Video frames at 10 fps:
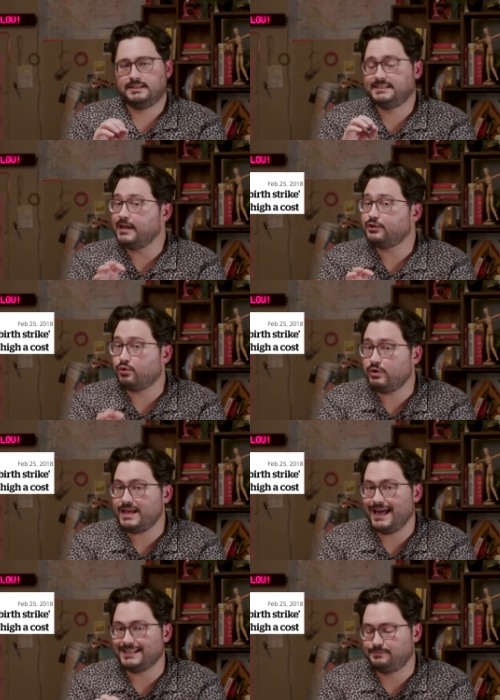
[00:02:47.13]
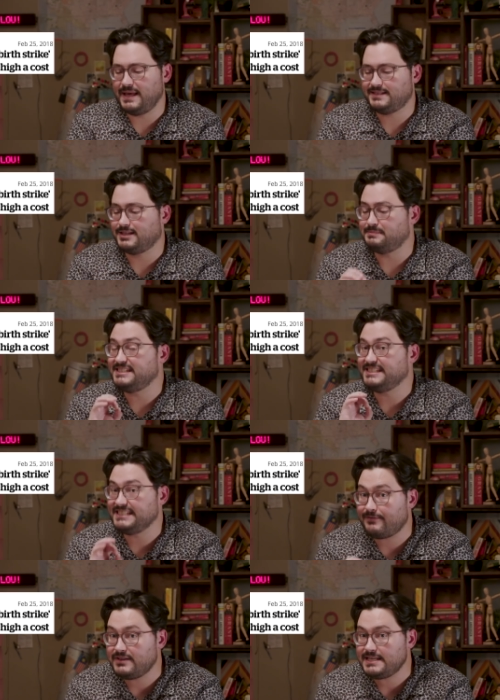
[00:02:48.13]
South Korea has spent some
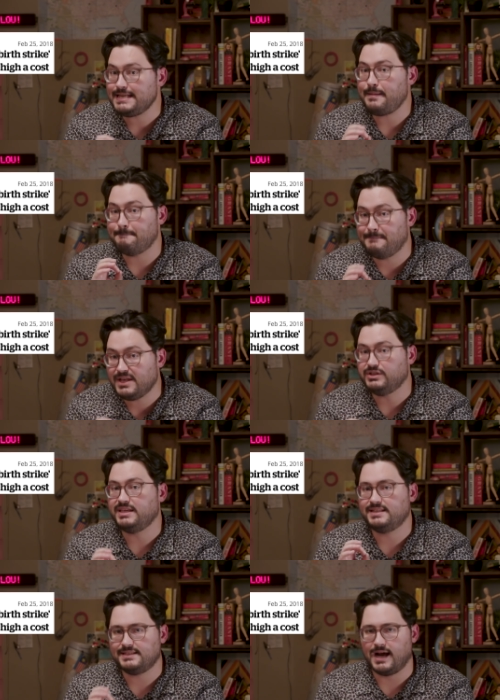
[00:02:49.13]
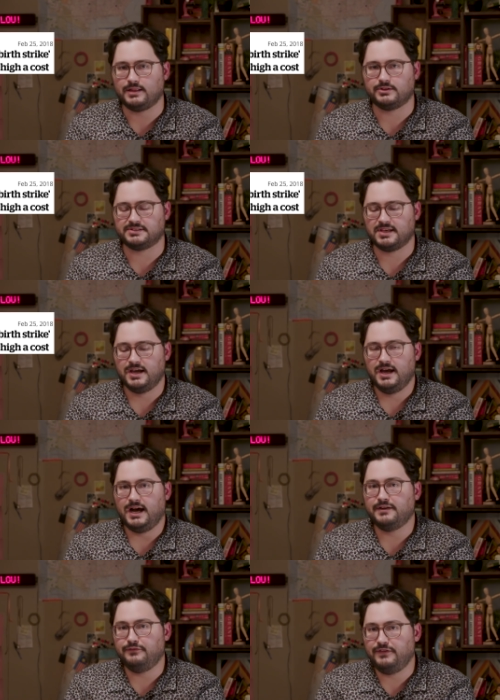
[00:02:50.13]
$70 billion
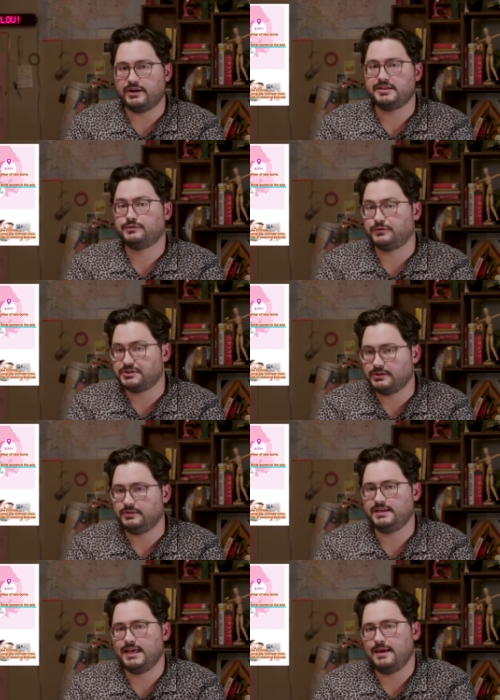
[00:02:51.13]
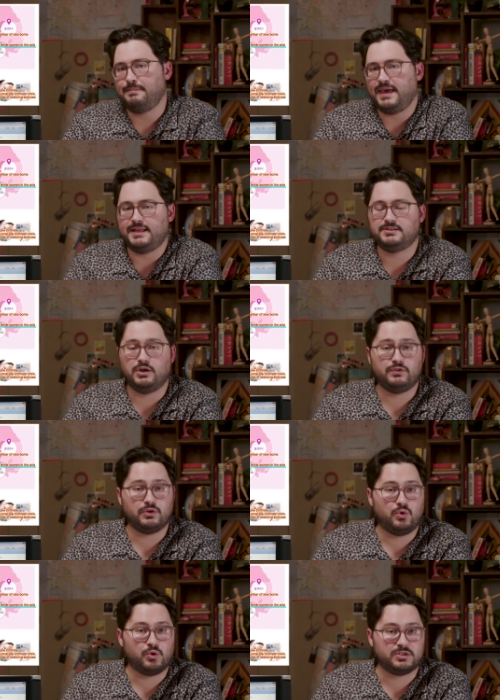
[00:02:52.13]
on various fertility campaigns over
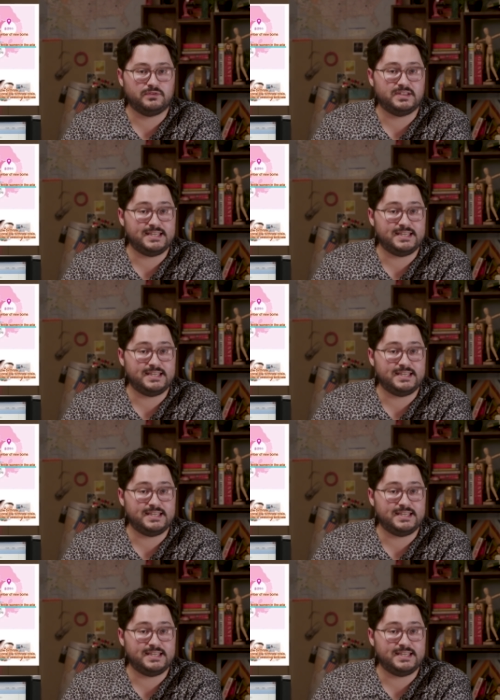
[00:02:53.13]
the course of a